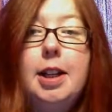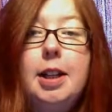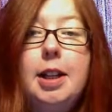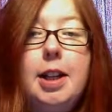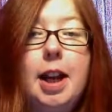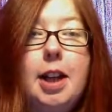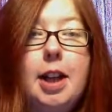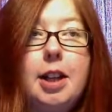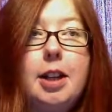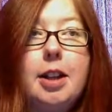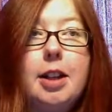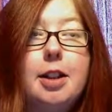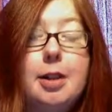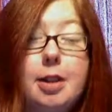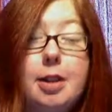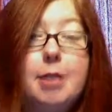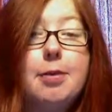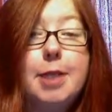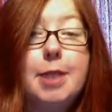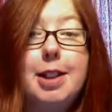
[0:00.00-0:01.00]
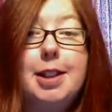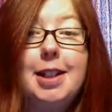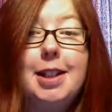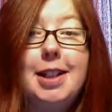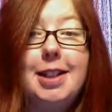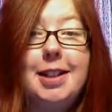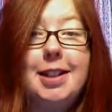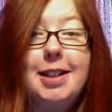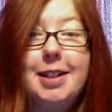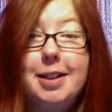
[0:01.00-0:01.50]
And
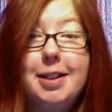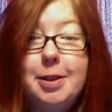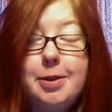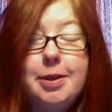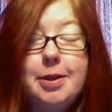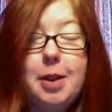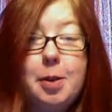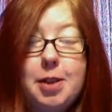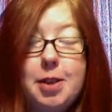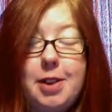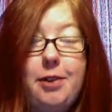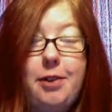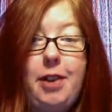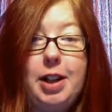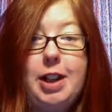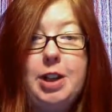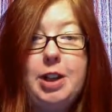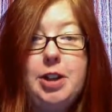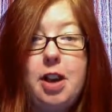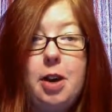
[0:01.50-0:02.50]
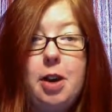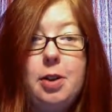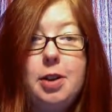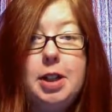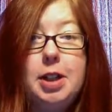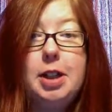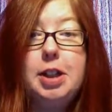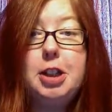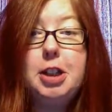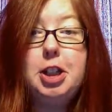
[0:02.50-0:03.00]
really, there was a funny
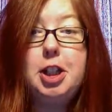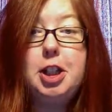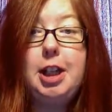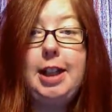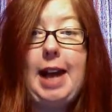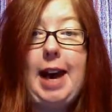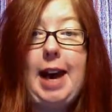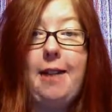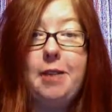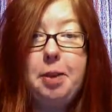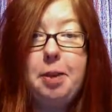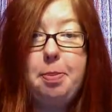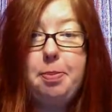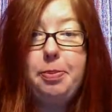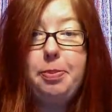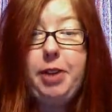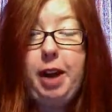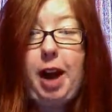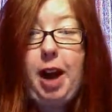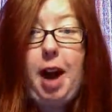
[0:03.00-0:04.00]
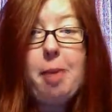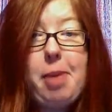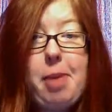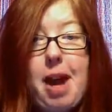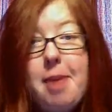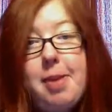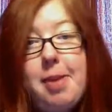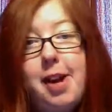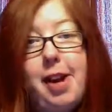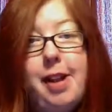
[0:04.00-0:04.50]
joke. She laughed. Ta-da,
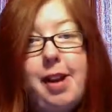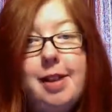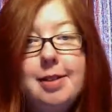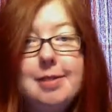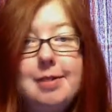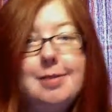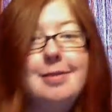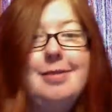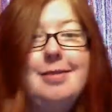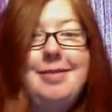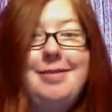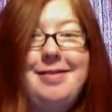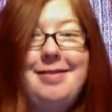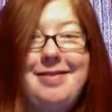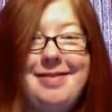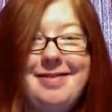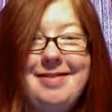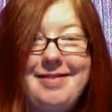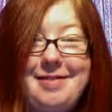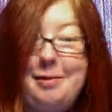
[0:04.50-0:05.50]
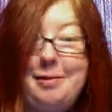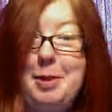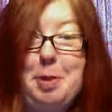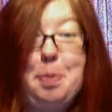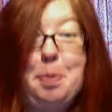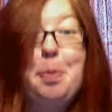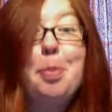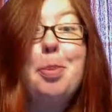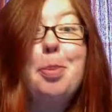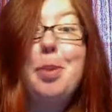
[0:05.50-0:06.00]
baby! It was
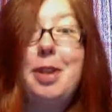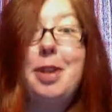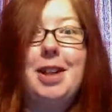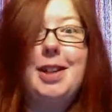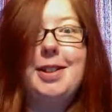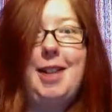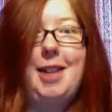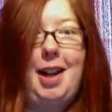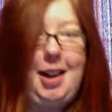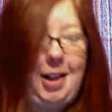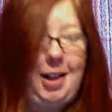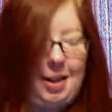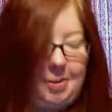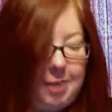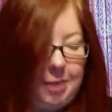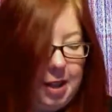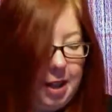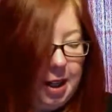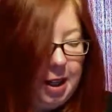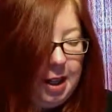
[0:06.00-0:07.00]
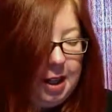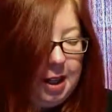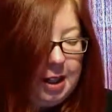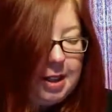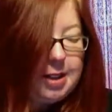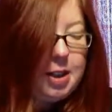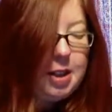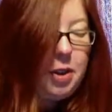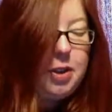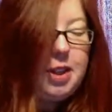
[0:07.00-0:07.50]
pretty exciting.
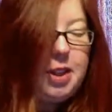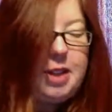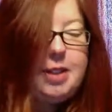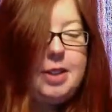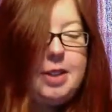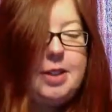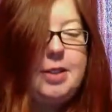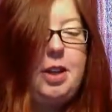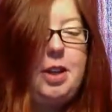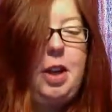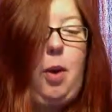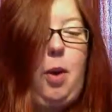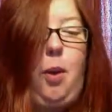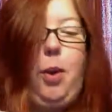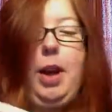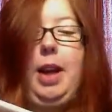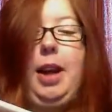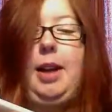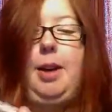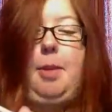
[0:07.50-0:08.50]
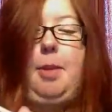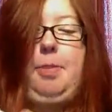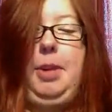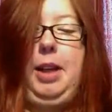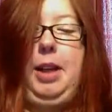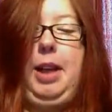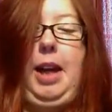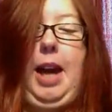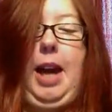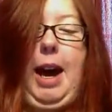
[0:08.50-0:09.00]
So this is the Oink, a
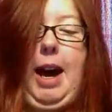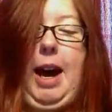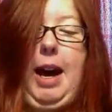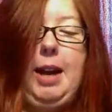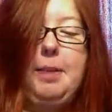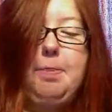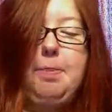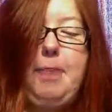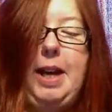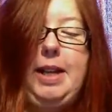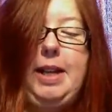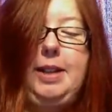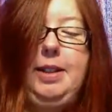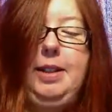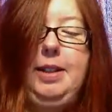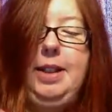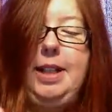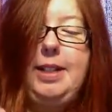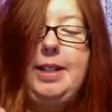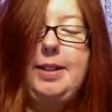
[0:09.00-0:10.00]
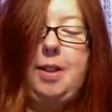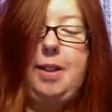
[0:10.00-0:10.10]
Piggy Hat by Lisa